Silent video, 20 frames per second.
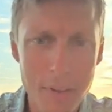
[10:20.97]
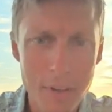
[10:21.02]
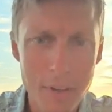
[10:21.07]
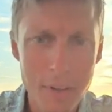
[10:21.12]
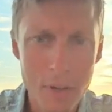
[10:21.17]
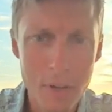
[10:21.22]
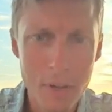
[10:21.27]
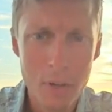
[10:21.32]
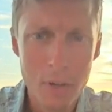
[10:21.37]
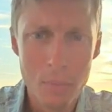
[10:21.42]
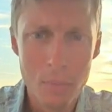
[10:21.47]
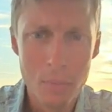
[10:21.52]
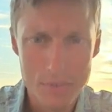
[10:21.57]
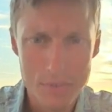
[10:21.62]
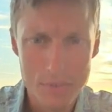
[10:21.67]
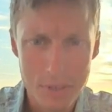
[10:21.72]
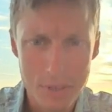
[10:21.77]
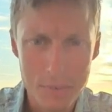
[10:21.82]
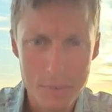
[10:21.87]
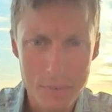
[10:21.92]
What's
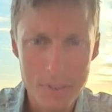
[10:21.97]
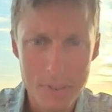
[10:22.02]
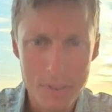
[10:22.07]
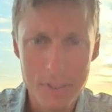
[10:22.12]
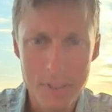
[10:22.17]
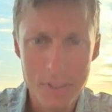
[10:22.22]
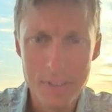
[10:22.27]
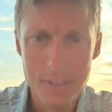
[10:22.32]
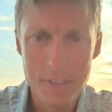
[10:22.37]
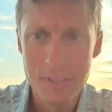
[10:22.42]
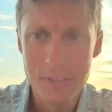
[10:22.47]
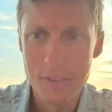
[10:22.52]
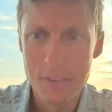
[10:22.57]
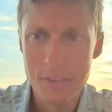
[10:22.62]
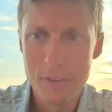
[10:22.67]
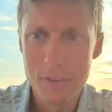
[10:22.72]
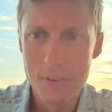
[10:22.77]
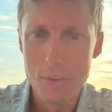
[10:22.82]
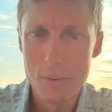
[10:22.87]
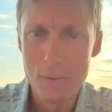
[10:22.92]
coming in the
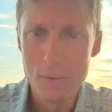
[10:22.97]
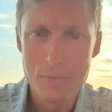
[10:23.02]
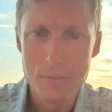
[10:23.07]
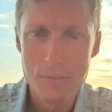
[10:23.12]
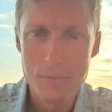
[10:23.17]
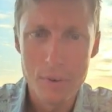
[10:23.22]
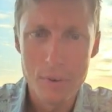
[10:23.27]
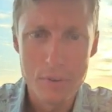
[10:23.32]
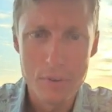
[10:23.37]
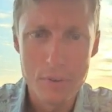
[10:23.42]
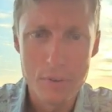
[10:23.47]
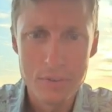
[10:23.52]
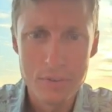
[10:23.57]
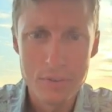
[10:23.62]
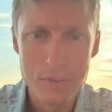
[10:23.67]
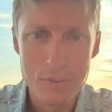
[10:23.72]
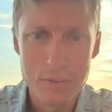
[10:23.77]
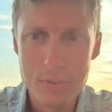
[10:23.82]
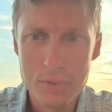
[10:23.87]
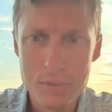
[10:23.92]
Notes version 2
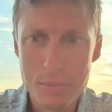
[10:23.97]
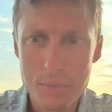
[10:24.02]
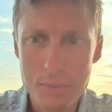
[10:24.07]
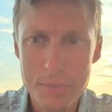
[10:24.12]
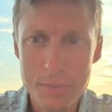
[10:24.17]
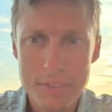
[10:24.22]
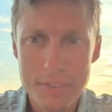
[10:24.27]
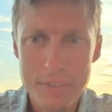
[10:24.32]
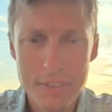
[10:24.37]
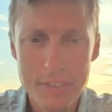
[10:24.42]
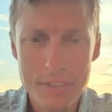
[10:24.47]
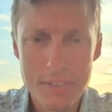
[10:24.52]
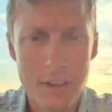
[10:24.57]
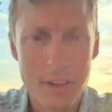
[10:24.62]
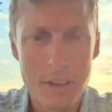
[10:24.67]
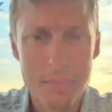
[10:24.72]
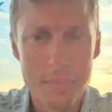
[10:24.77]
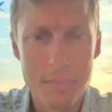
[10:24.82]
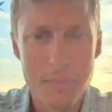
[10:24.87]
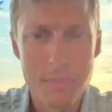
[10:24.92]
GPT?
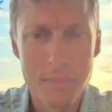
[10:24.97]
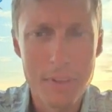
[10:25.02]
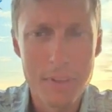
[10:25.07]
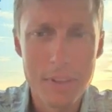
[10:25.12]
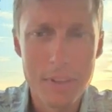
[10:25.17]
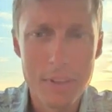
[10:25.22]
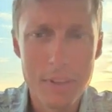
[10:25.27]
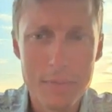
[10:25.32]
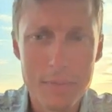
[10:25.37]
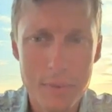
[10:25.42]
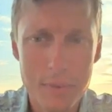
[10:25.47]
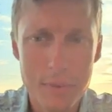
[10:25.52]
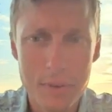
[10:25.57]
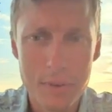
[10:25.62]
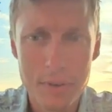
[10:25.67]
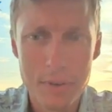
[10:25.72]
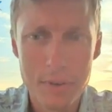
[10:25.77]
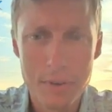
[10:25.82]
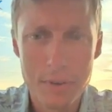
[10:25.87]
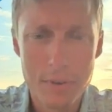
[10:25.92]
If
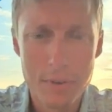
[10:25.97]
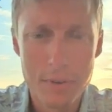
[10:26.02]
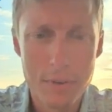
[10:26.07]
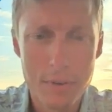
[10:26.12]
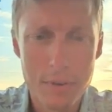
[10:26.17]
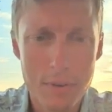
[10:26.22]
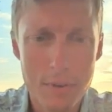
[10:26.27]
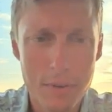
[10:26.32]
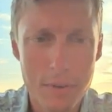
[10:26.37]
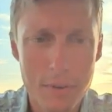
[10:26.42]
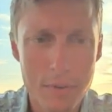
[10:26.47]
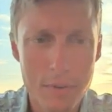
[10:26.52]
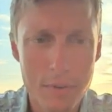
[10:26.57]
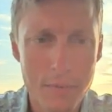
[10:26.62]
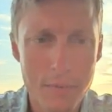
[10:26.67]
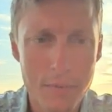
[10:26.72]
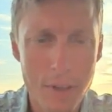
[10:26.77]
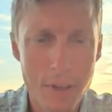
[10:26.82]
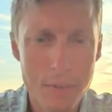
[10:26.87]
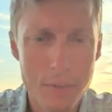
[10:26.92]
you're
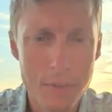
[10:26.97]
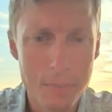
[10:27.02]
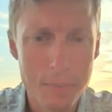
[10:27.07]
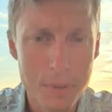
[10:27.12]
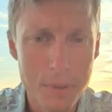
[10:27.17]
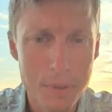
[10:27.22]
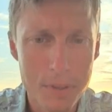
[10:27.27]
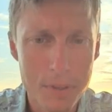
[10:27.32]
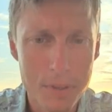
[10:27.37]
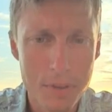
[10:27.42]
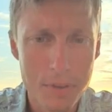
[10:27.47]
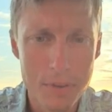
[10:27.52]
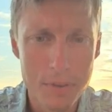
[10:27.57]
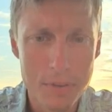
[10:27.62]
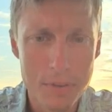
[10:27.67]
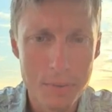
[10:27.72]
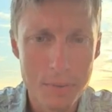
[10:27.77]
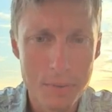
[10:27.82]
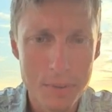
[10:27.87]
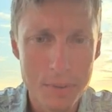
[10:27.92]
following me on
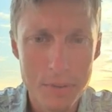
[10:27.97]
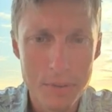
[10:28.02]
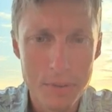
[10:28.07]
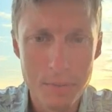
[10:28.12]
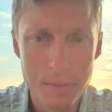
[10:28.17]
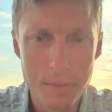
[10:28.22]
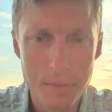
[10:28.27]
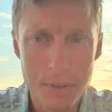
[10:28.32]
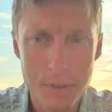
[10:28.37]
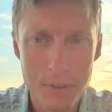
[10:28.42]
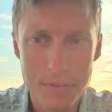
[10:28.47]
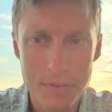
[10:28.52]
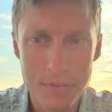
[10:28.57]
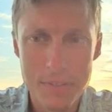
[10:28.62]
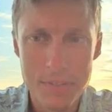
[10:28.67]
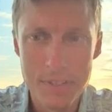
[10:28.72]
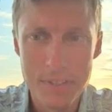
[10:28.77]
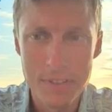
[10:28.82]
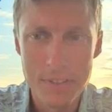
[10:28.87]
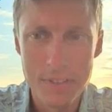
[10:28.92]
Twitter, you might have seen
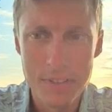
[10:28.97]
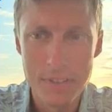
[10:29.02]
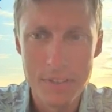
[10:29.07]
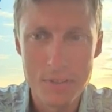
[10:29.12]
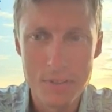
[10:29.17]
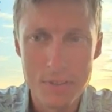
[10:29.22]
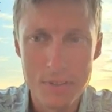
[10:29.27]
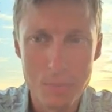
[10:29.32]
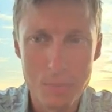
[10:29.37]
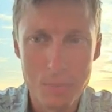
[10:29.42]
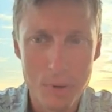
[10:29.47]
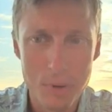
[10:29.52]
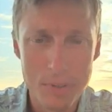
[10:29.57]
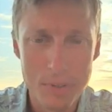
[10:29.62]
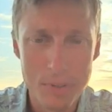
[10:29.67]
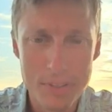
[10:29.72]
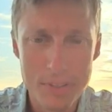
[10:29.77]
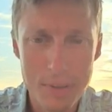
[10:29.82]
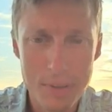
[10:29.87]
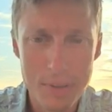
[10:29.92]
the Smart
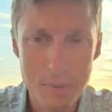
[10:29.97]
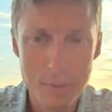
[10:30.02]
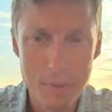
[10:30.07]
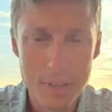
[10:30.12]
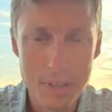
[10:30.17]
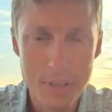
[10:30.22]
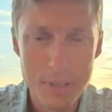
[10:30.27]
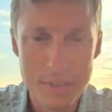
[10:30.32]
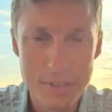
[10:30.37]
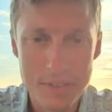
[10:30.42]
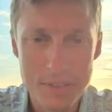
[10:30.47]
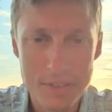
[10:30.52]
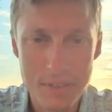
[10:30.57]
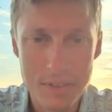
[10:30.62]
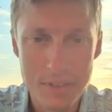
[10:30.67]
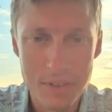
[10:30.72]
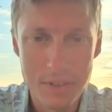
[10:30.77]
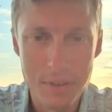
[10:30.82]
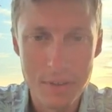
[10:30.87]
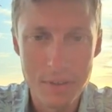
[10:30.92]

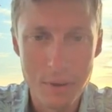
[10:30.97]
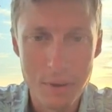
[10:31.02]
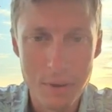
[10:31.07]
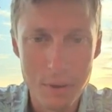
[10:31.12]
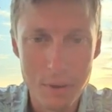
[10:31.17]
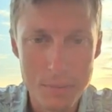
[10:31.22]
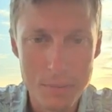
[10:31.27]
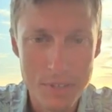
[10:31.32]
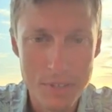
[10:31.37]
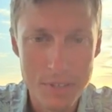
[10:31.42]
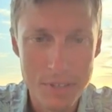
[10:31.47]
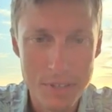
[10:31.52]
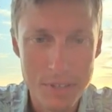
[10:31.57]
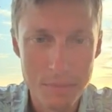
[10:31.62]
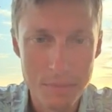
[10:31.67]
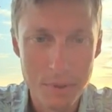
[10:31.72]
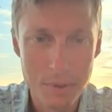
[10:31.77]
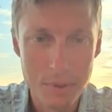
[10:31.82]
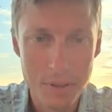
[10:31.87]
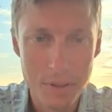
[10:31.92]
Connect-Obsidian
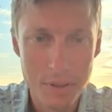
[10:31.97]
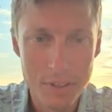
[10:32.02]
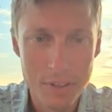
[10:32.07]
plugin.